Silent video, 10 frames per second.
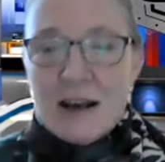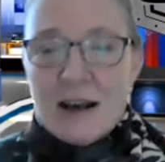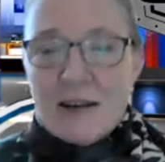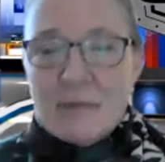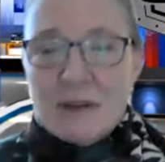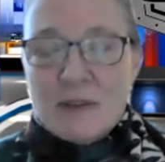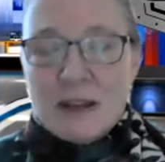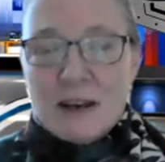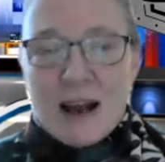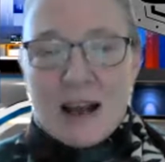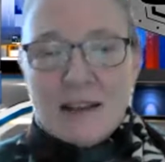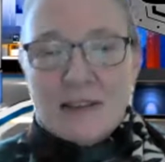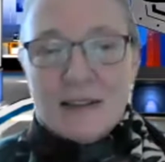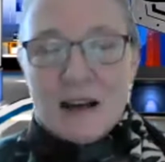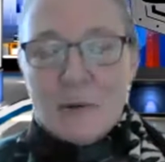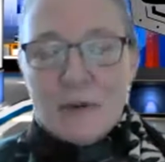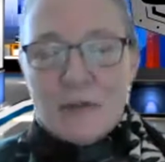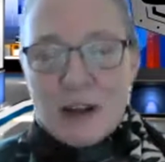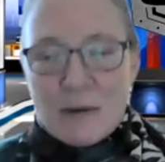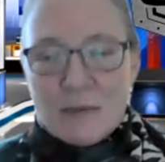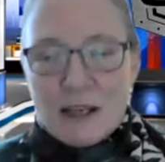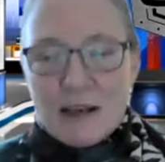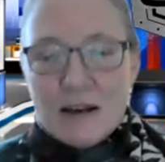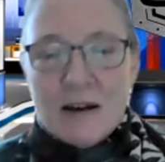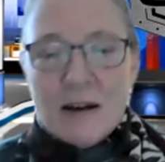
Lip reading: that I get to help a family